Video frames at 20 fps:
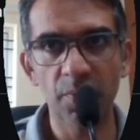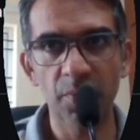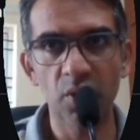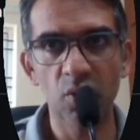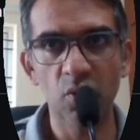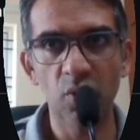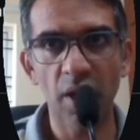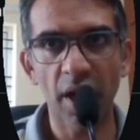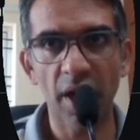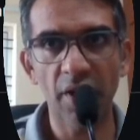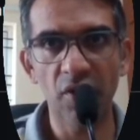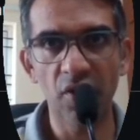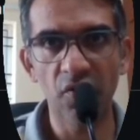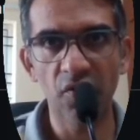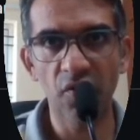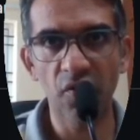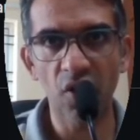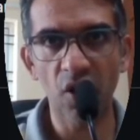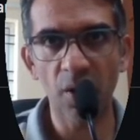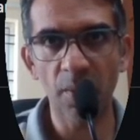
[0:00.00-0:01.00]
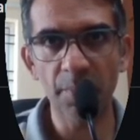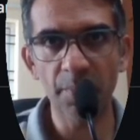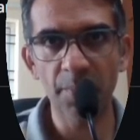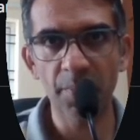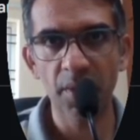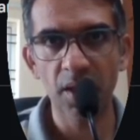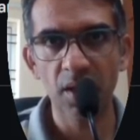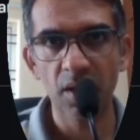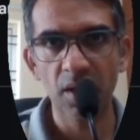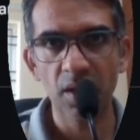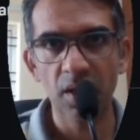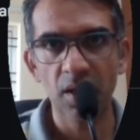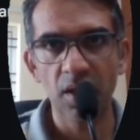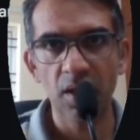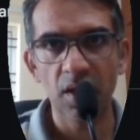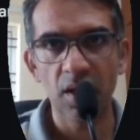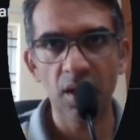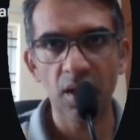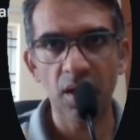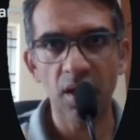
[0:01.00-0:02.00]
you have a form
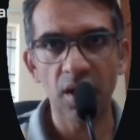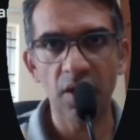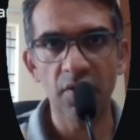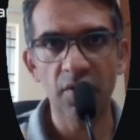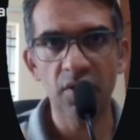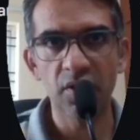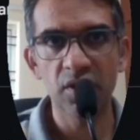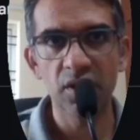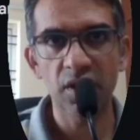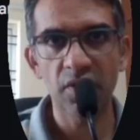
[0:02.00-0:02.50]
uh, which is